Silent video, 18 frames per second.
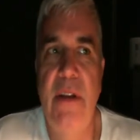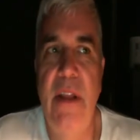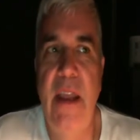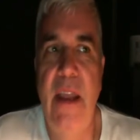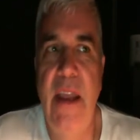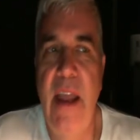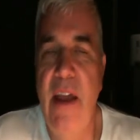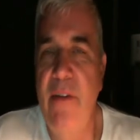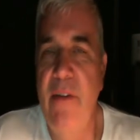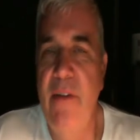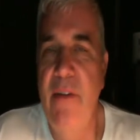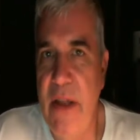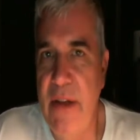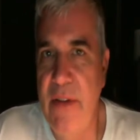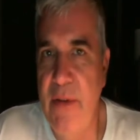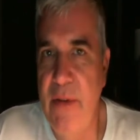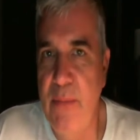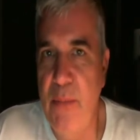
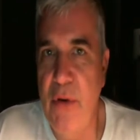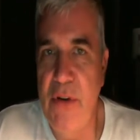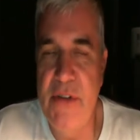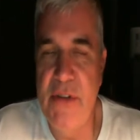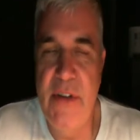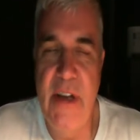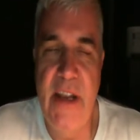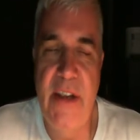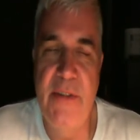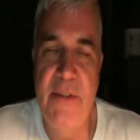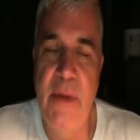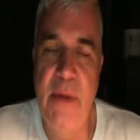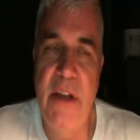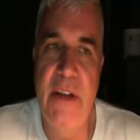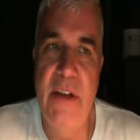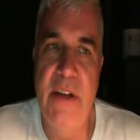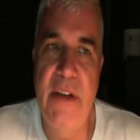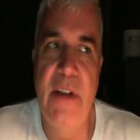The person has
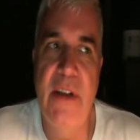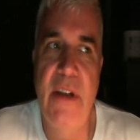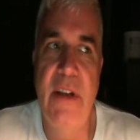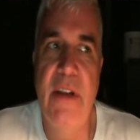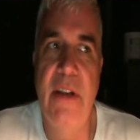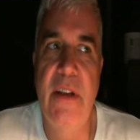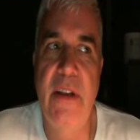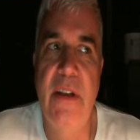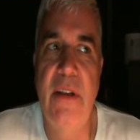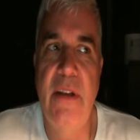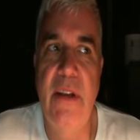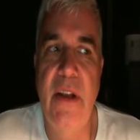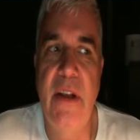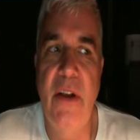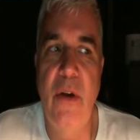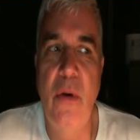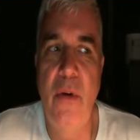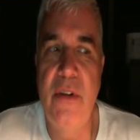medicine, and
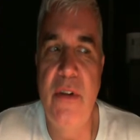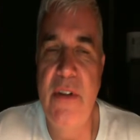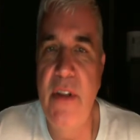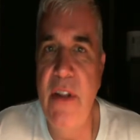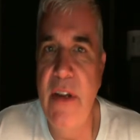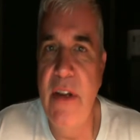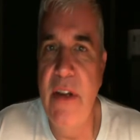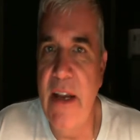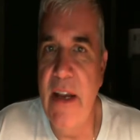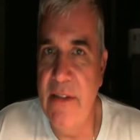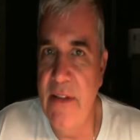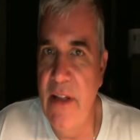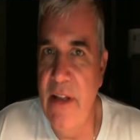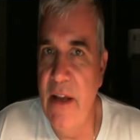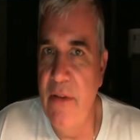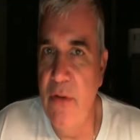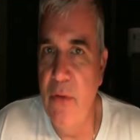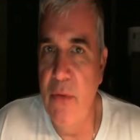they're going to the next
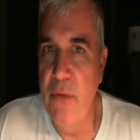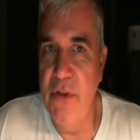level,